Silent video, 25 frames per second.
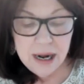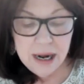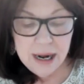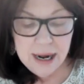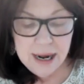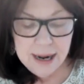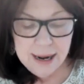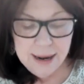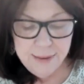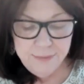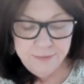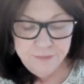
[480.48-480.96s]

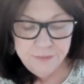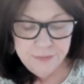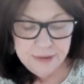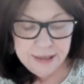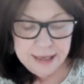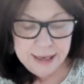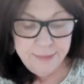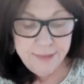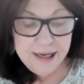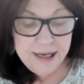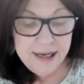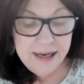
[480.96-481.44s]

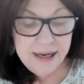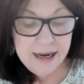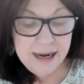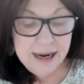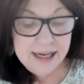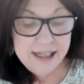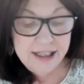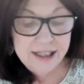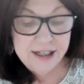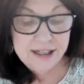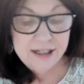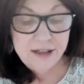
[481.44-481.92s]

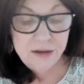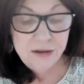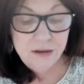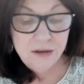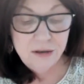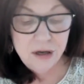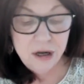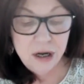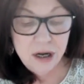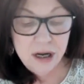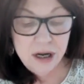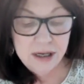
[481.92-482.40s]
I just
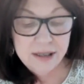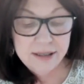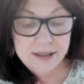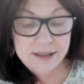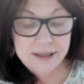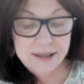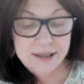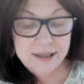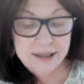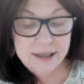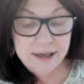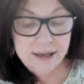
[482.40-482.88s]

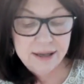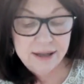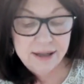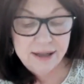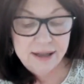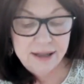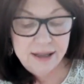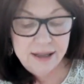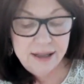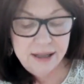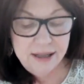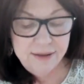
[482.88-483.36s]
lost
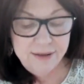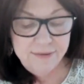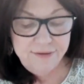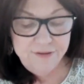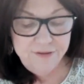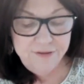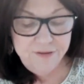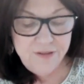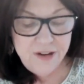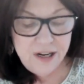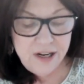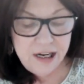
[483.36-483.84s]
the
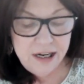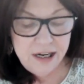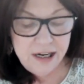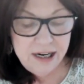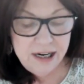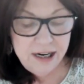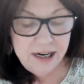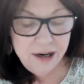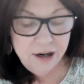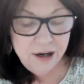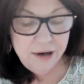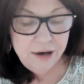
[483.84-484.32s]
feed
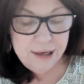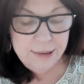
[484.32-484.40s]
here.